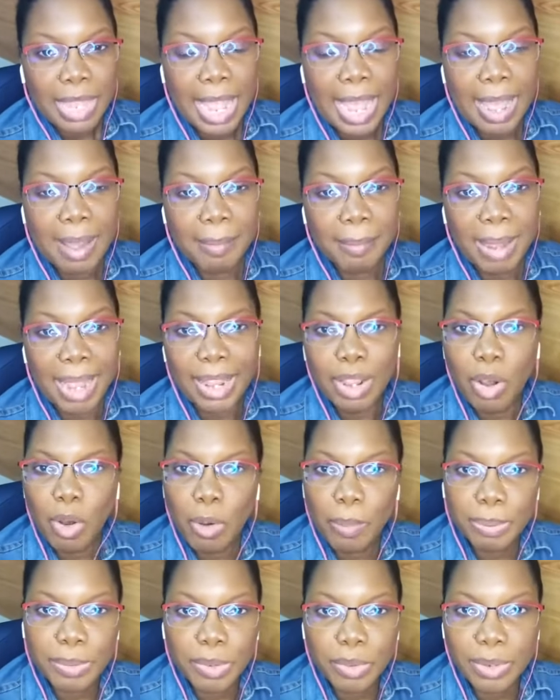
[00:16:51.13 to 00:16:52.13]
I
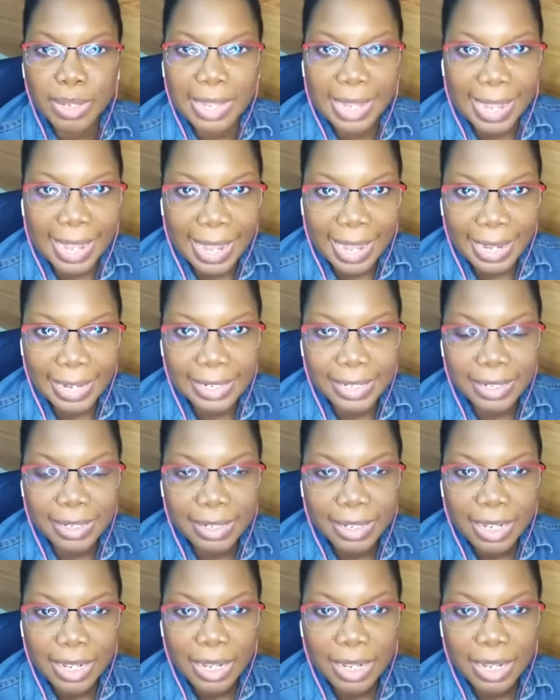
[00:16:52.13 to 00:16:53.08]
hope you can